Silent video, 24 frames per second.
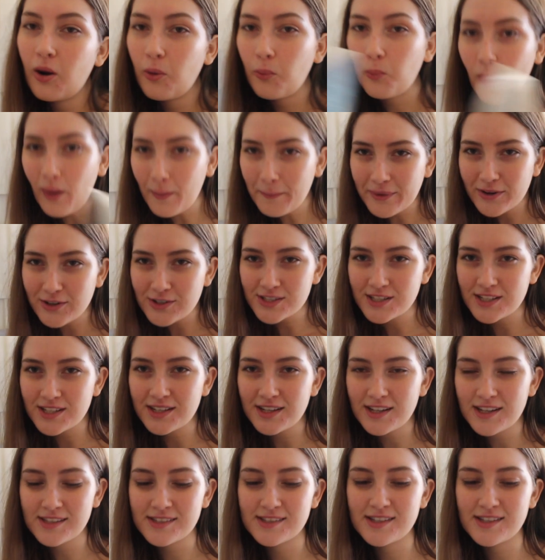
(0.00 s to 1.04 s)
What person
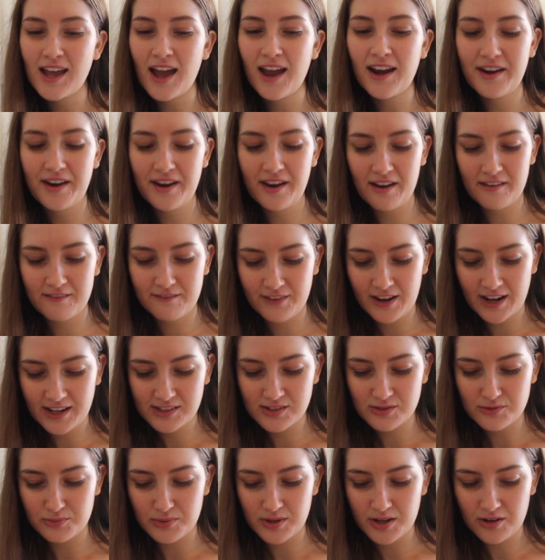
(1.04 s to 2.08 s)
is getting
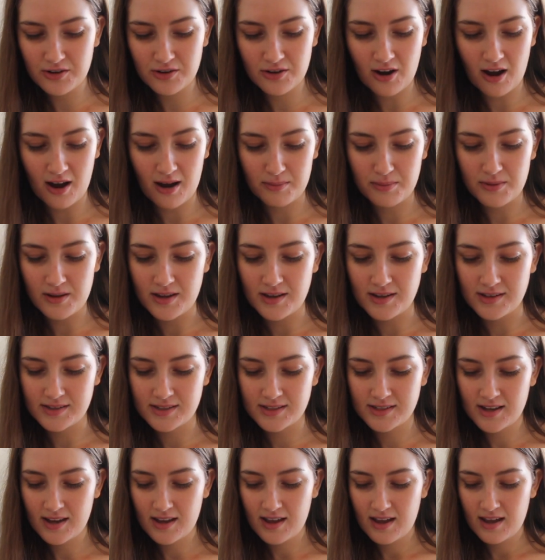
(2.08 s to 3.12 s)
advanced reader
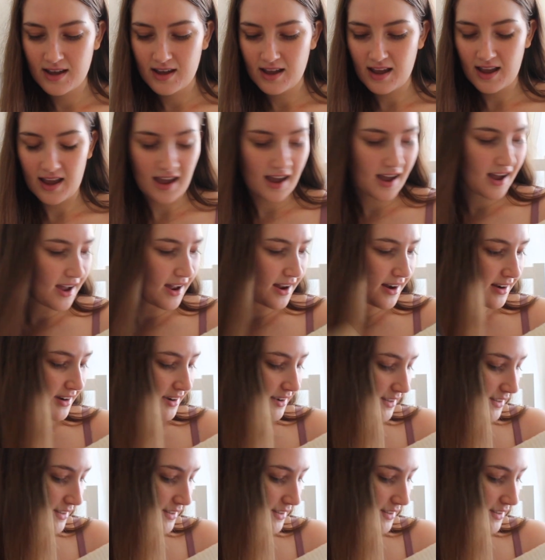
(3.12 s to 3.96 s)
copies and